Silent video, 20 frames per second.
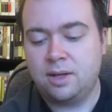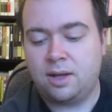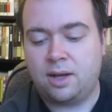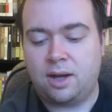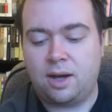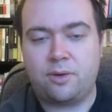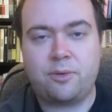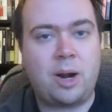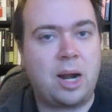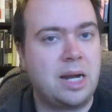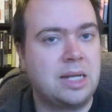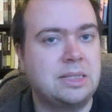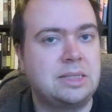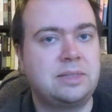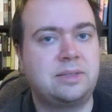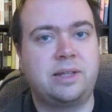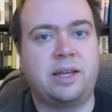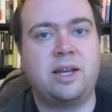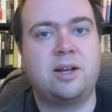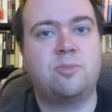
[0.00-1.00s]
Ryan
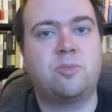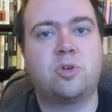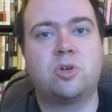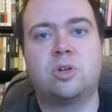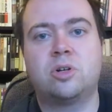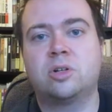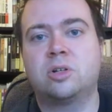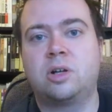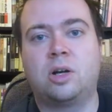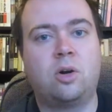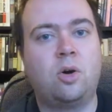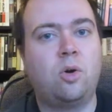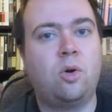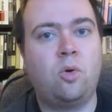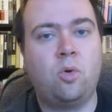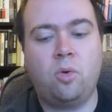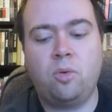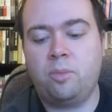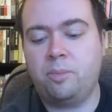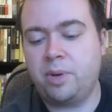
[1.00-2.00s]
Sandberg, a
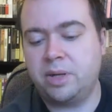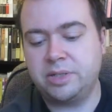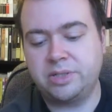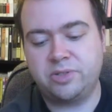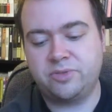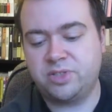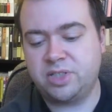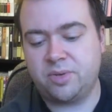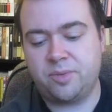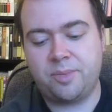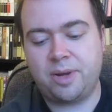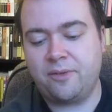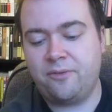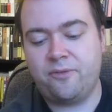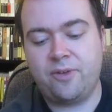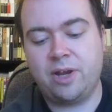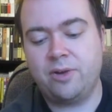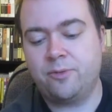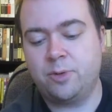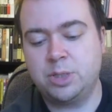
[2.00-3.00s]
whole bunch of some of my
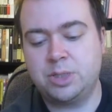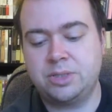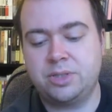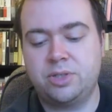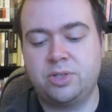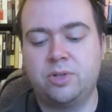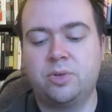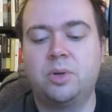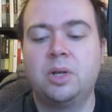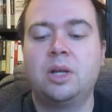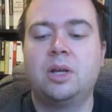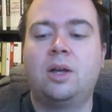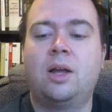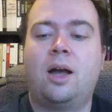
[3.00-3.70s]
favorites too.